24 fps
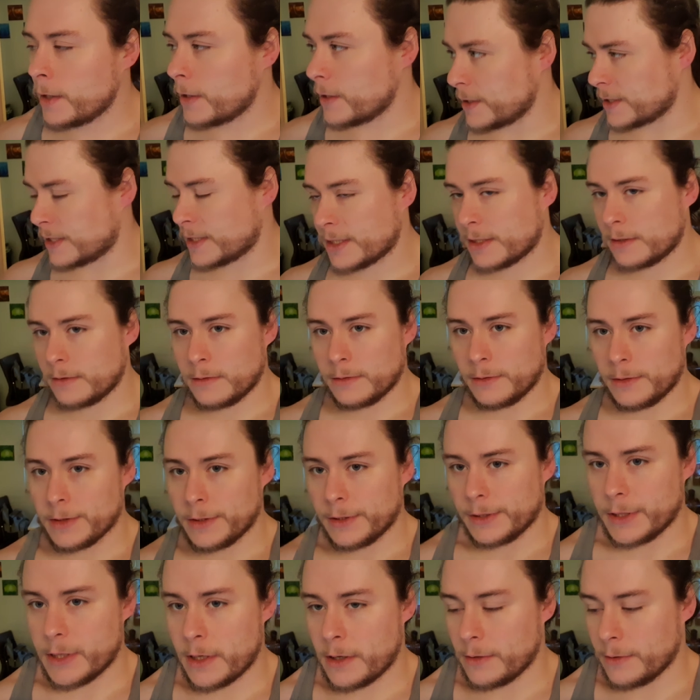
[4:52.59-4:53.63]
there's,
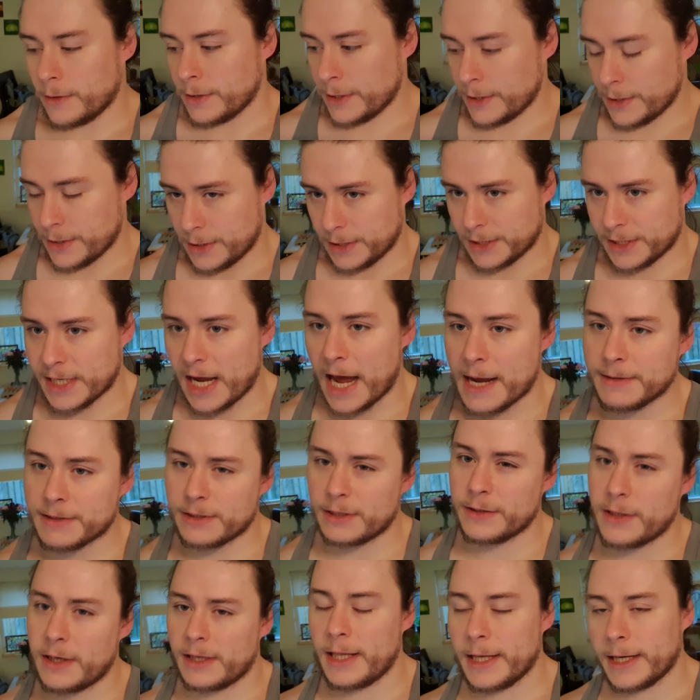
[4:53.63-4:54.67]
you know, there's times
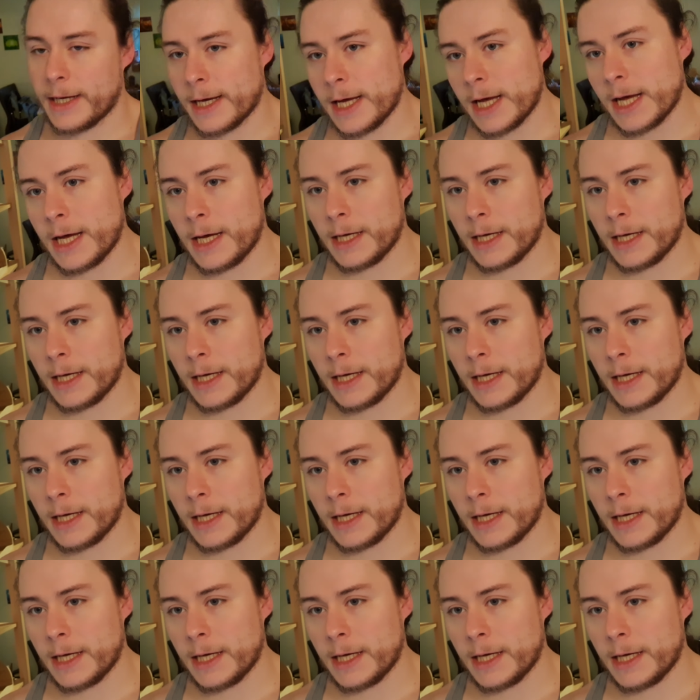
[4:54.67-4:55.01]
where I thought, like,